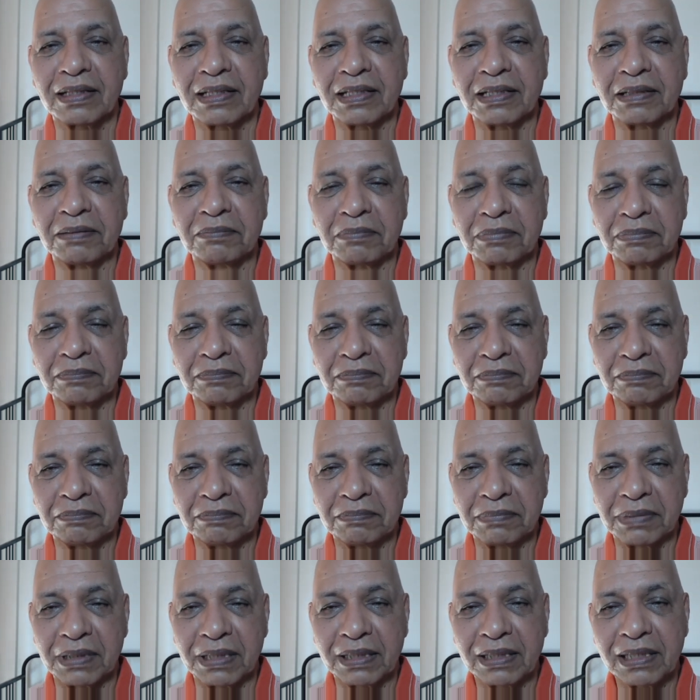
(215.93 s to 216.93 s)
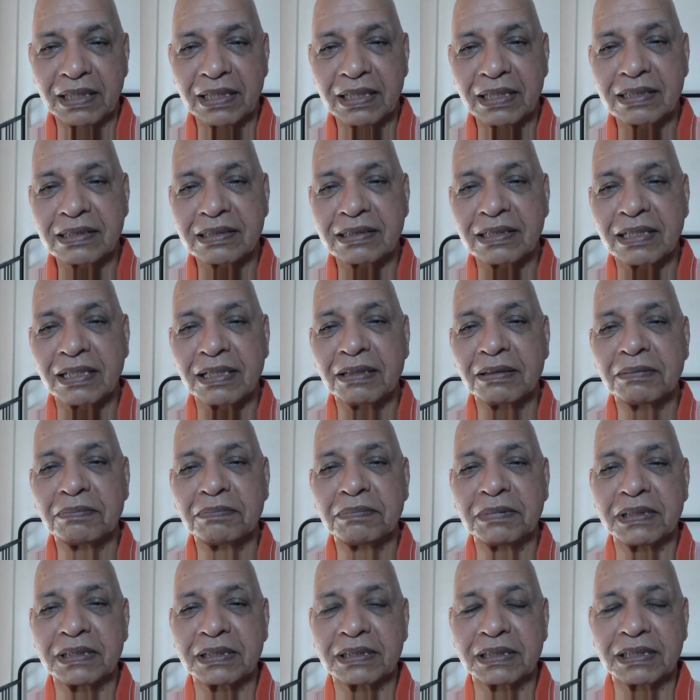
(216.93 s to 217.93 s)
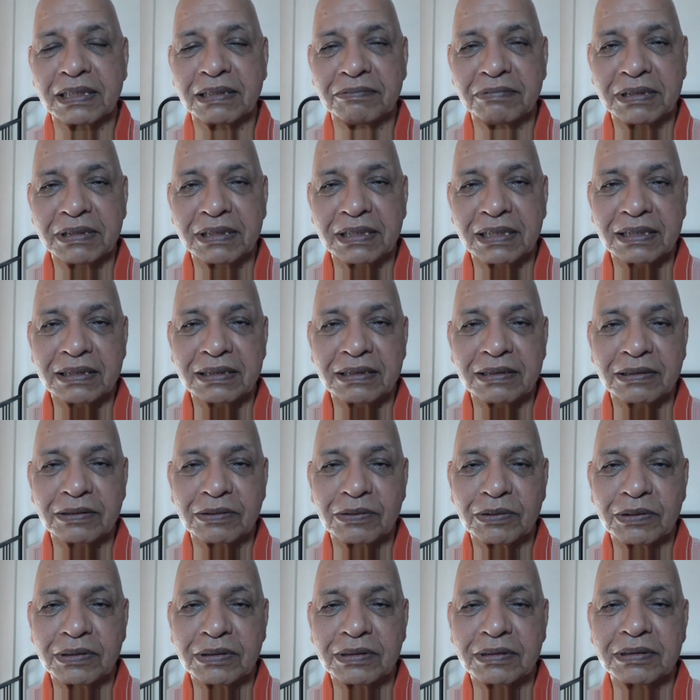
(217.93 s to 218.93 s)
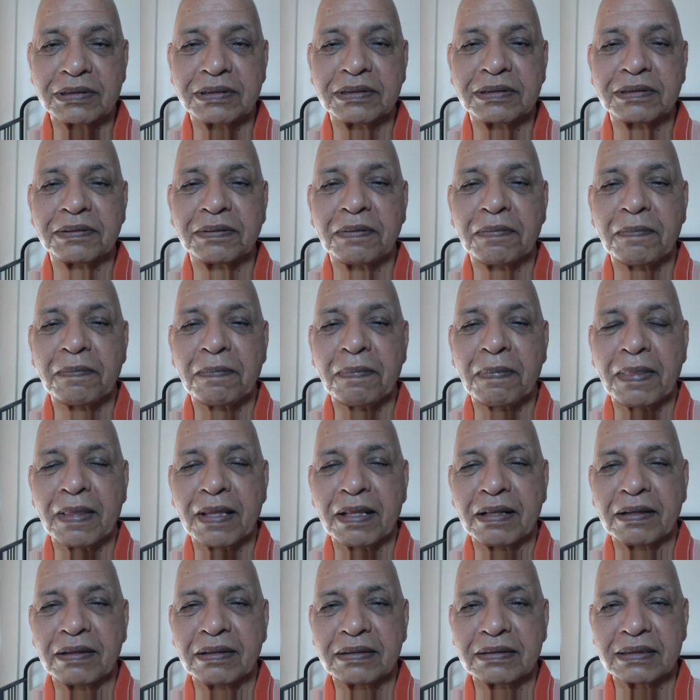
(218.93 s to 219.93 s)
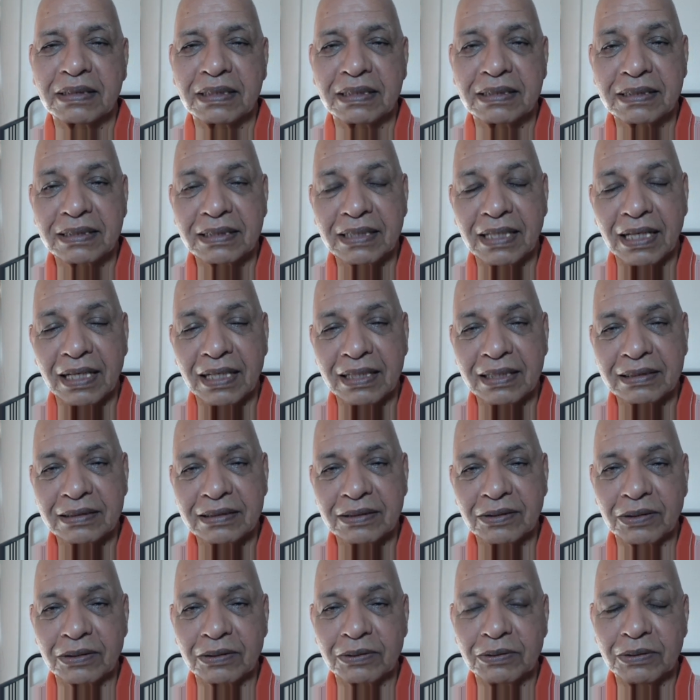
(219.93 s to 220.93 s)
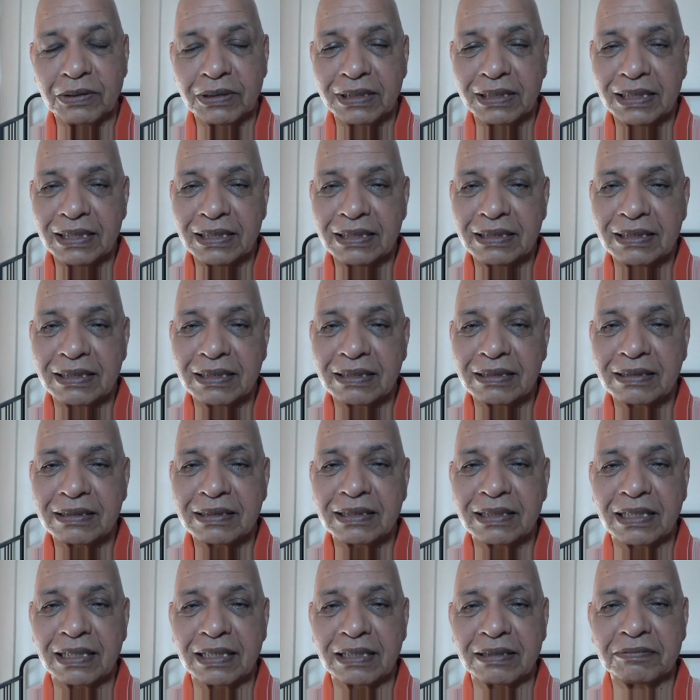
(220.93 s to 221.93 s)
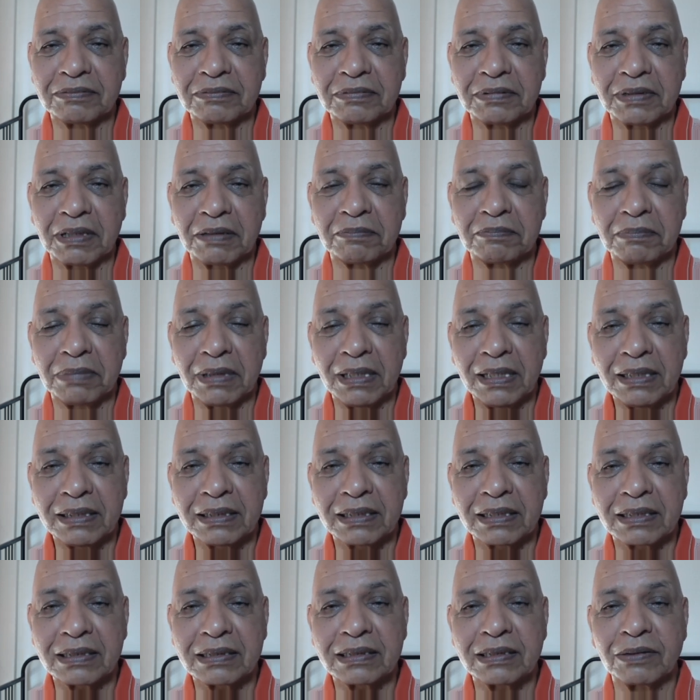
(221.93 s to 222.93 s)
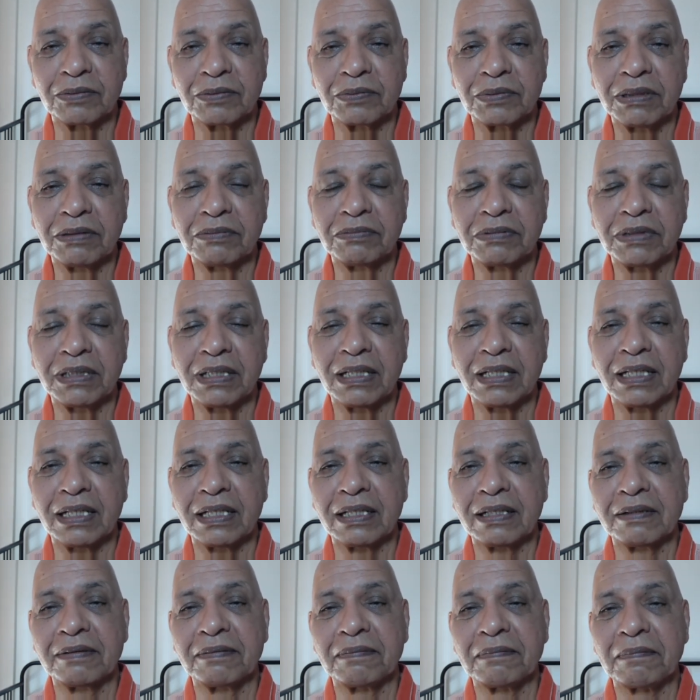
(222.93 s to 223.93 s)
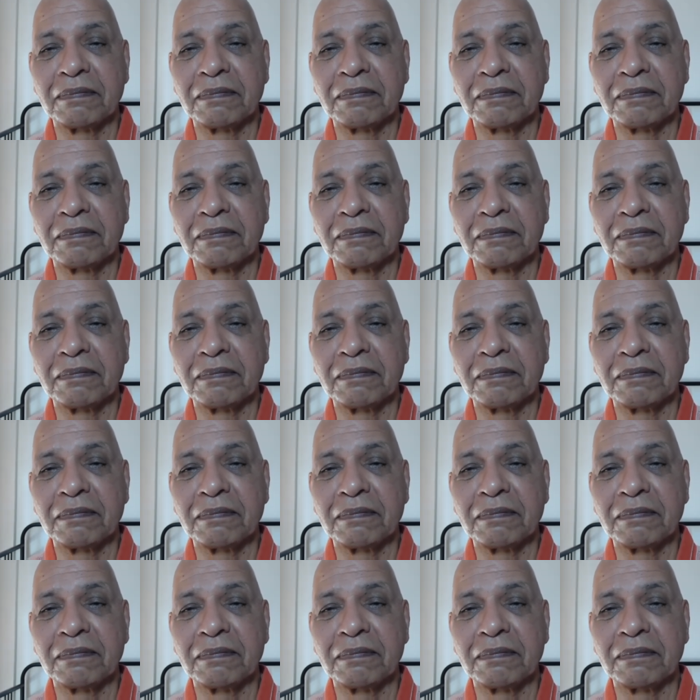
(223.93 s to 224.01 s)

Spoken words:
in bringing us up, in giving us good sanskars or good teachings that have built us the way we are?